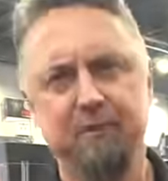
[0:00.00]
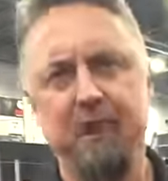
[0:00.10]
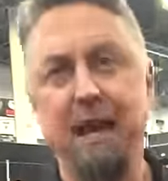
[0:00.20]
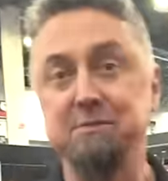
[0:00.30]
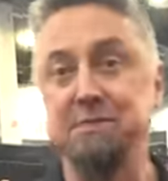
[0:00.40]

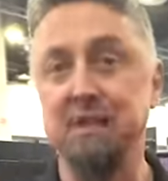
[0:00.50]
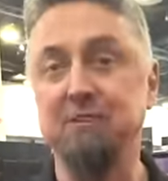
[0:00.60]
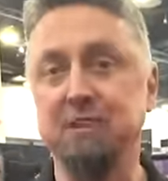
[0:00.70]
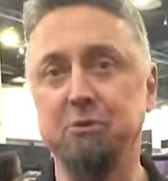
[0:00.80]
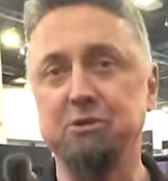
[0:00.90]

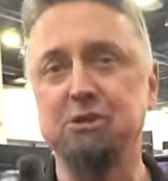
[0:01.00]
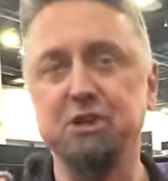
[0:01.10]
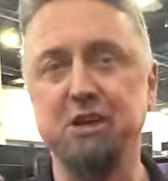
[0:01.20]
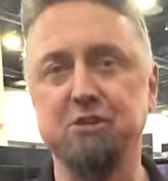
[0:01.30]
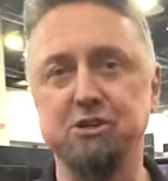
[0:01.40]
M70
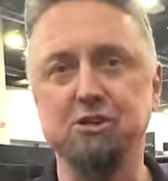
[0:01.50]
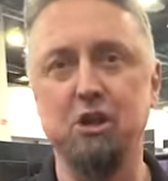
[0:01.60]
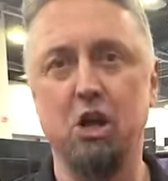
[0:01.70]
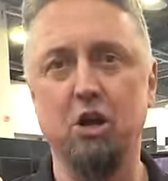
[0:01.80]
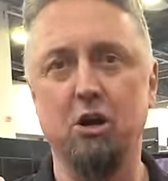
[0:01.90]
receivers
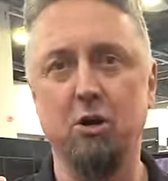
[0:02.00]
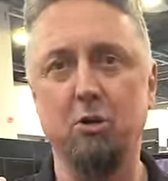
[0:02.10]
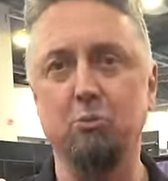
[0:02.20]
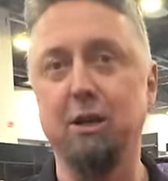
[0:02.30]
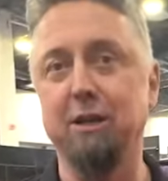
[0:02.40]
are
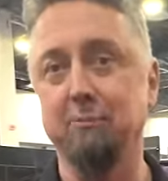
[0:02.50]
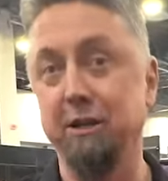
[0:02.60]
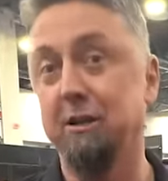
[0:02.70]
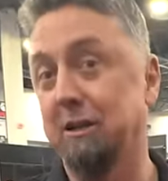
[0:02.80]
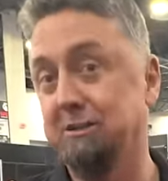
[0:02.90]
already
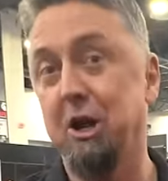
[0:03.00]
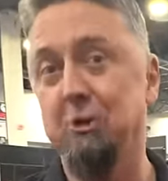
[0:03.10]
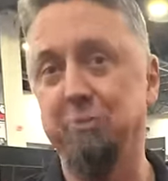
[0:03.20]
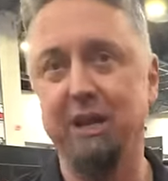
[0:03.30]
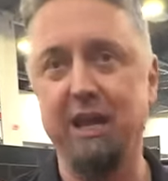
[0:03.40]
built as
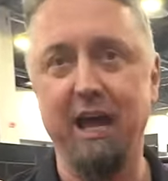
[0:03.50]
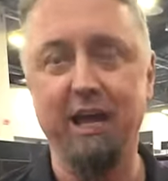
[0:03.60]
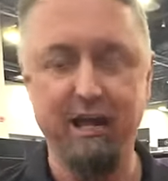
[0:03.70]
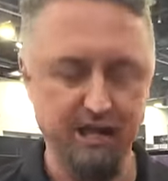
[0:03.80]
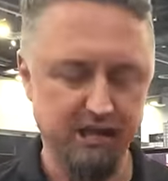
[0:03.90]

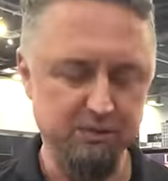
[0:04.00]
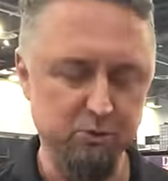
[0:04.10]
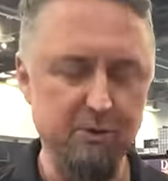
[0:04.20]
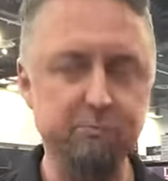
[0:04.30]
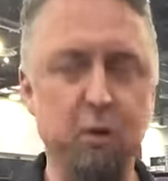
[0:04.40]
RPK. It's a
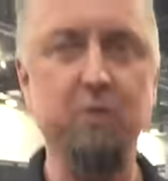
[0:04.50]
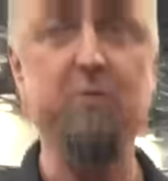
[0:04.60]
1.5